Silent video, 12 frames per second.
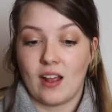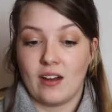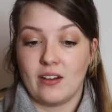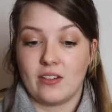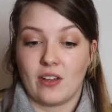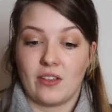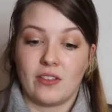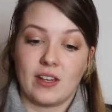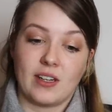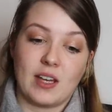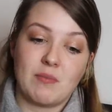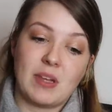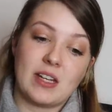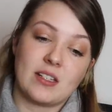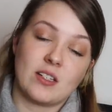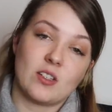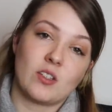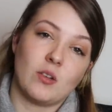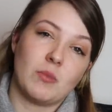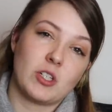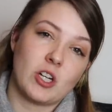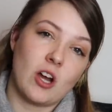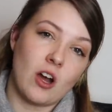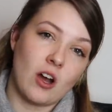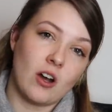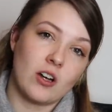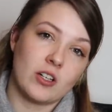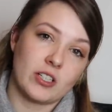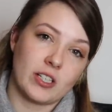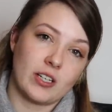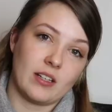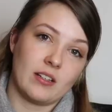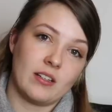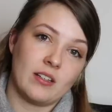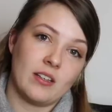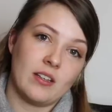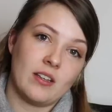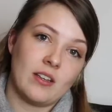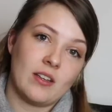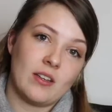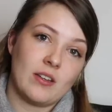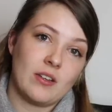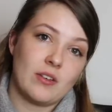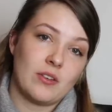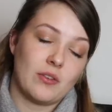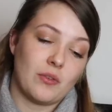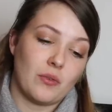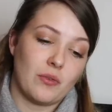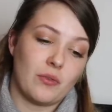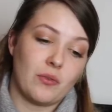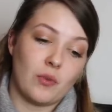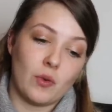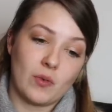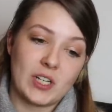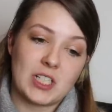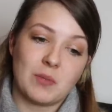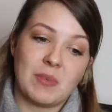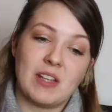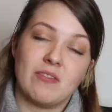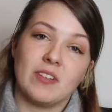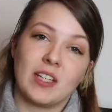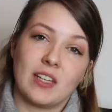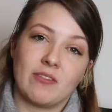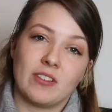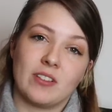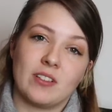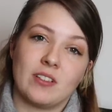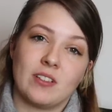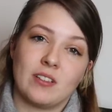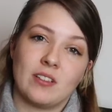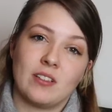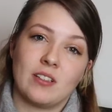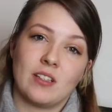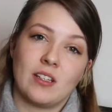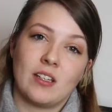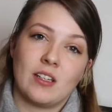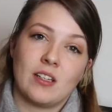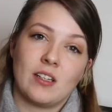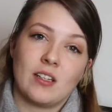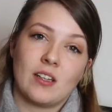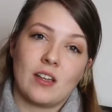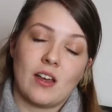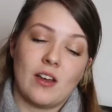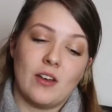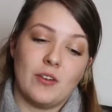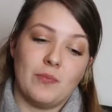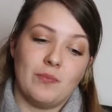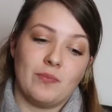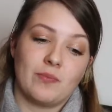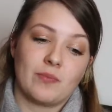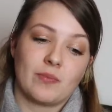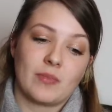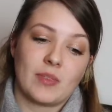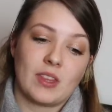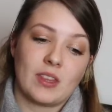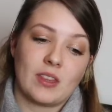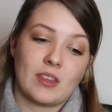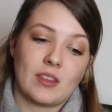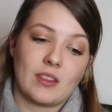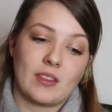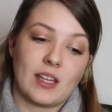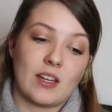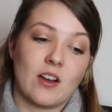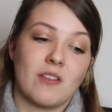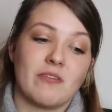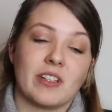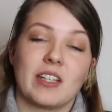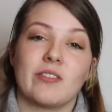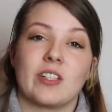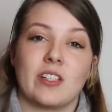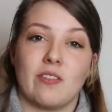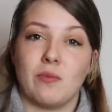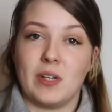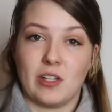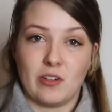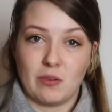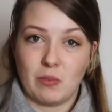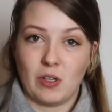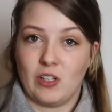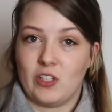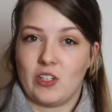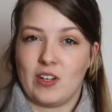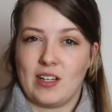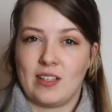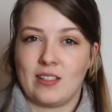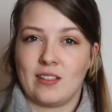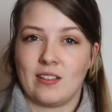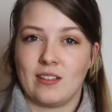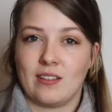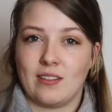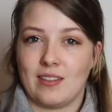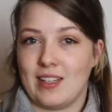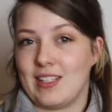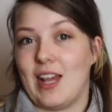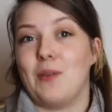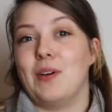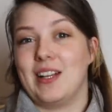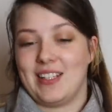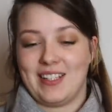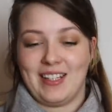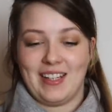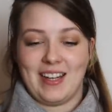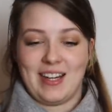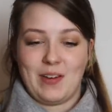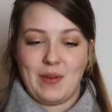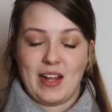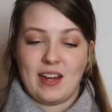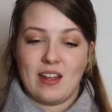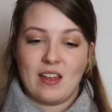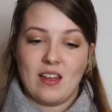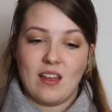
And I think that makes it so much harder for it to be forgiven. They can't forgive us if we don't apologise. That's how I see it anyway.